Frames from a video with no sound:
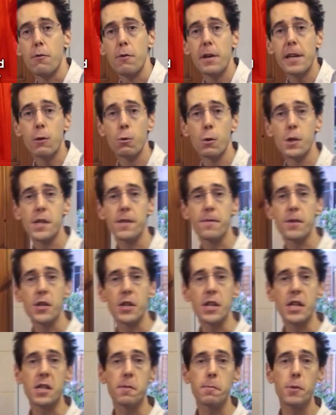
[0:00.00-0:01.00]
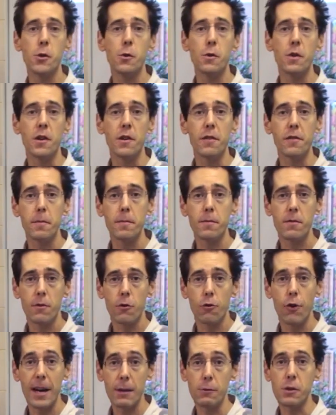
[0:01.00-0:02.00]
3/4 of a teaspoon of
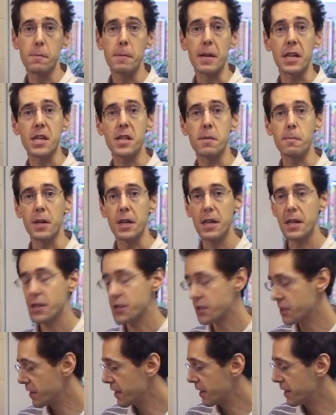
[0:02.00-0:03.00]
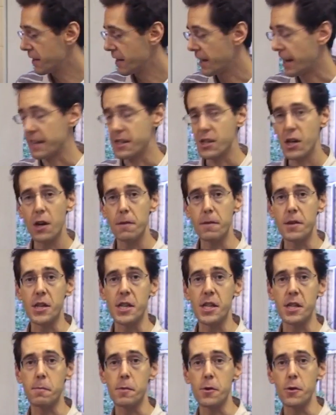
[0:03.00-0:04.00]
ground mixed spice and half a
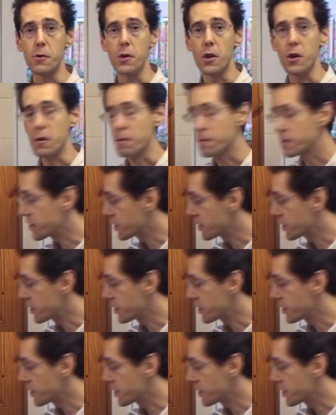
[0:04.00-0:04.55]
teaspoon of